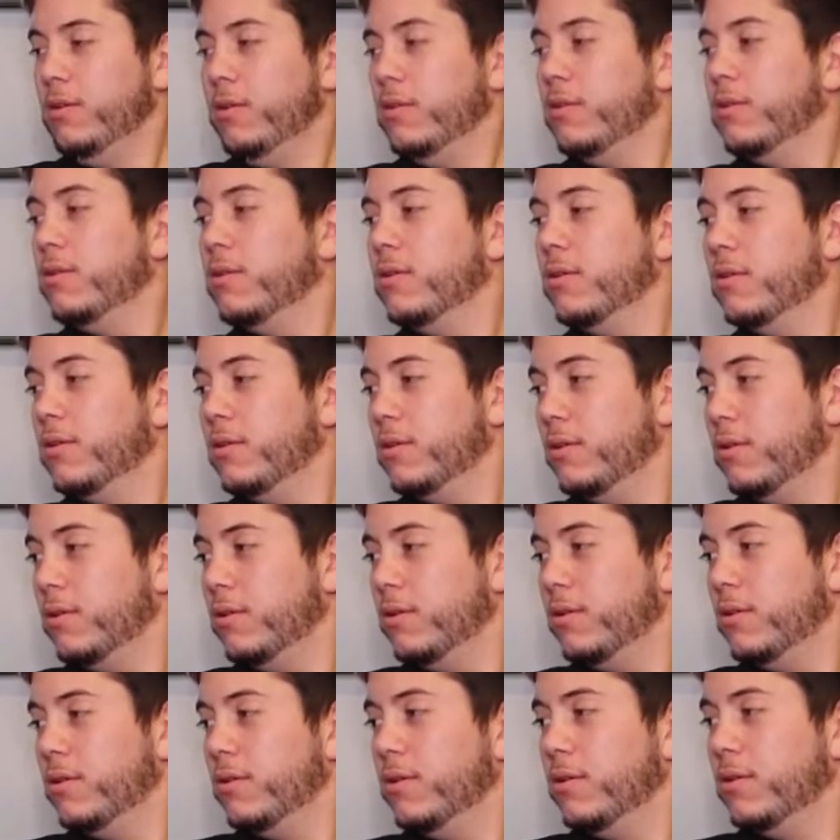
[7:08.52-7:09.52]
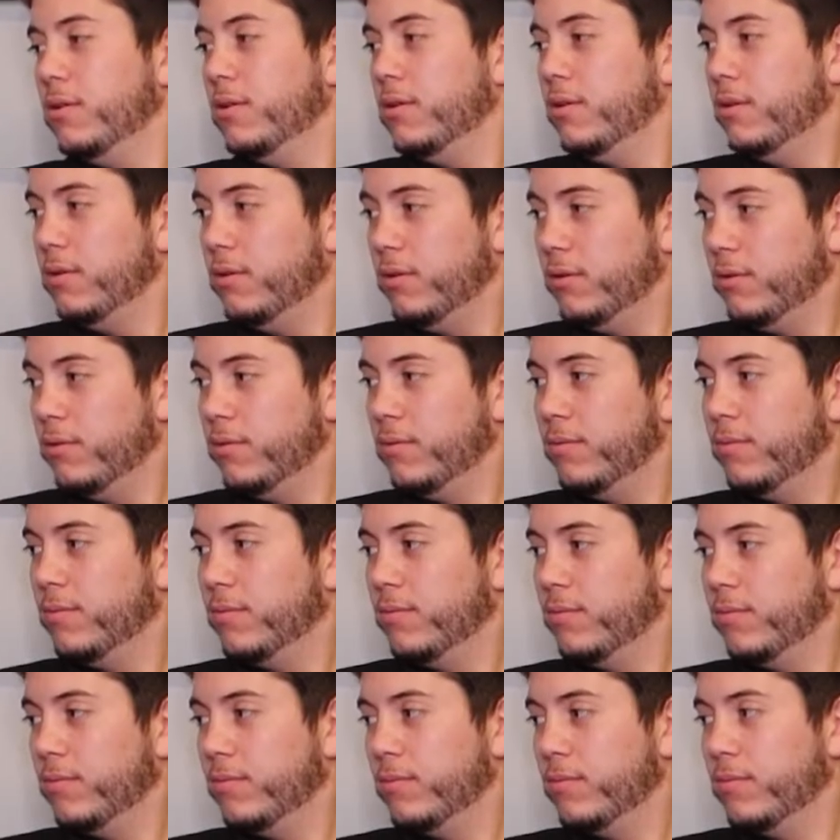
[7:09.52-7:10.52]

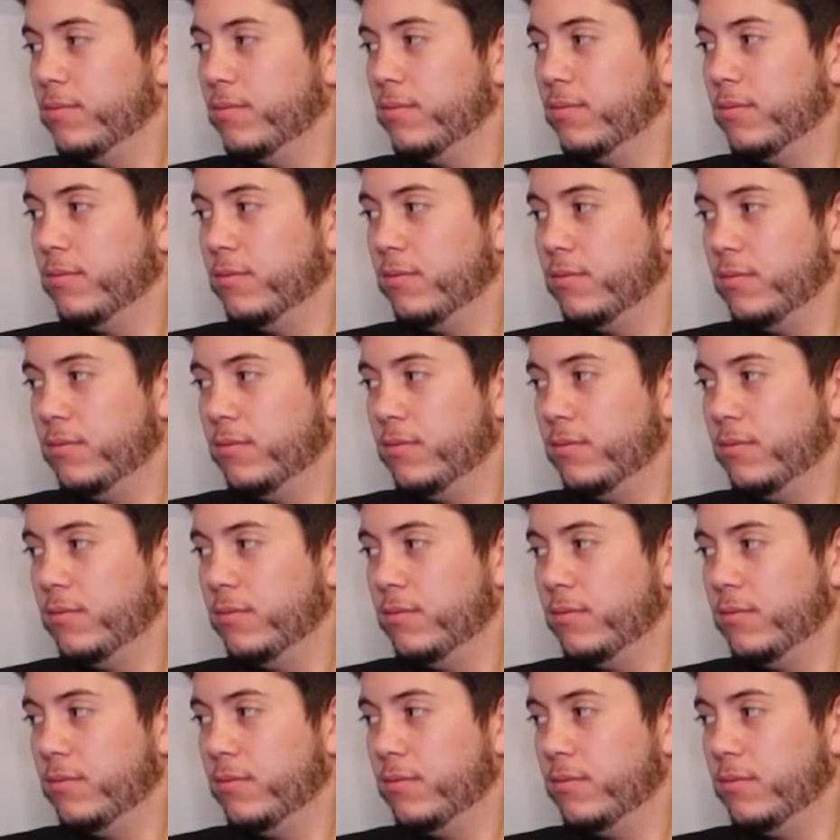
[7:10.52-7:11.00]
The person shown says nothing.